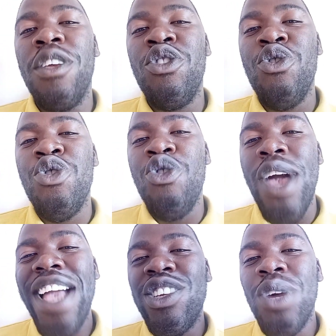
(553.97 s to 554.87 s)
you
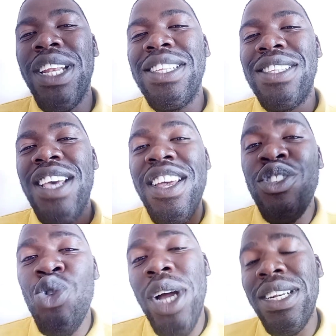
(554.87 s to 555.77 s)
actually
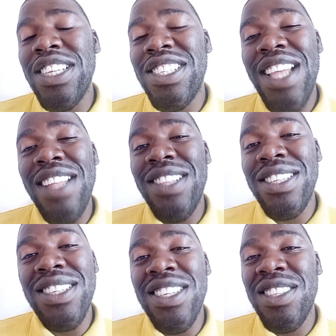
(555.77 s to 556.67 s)
tend to understand the
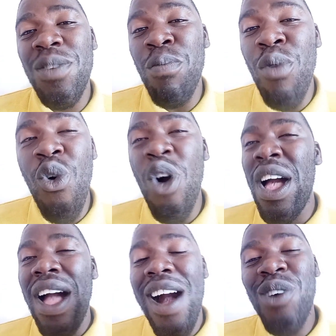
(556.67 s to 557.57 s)
system more,
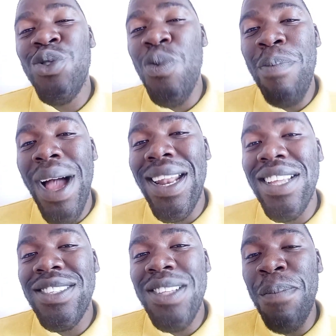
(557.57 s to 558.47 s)
how to
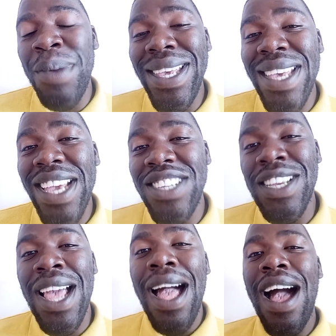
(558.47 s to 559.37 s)
balance the
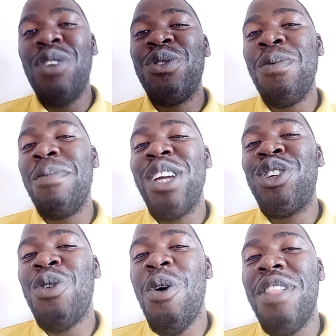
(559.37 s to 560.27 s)
pH, how to make
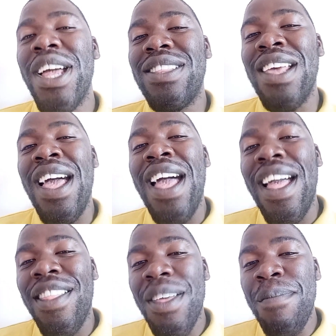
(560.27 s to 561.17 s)
sure that
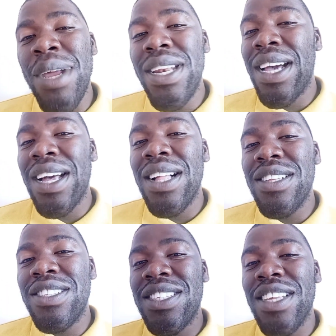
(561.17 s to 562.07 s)
the
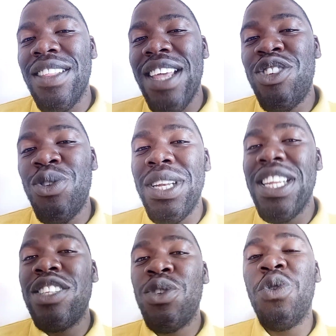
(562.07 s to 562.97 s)
minerals that you
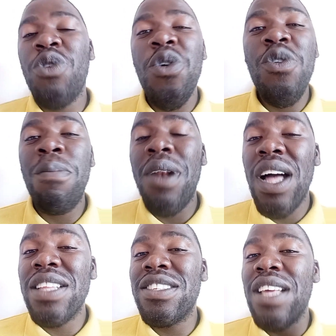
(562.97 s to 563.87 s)
need to grow your
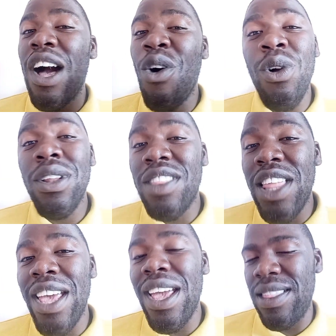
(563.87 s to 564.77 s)
plants are all
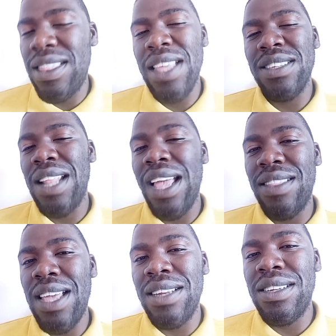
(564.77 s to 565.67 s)
there and things like
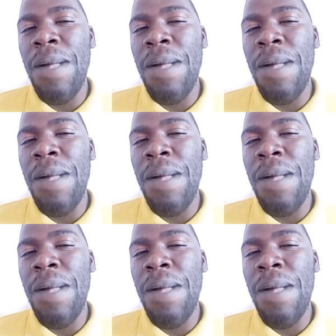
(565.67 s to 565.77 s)
that.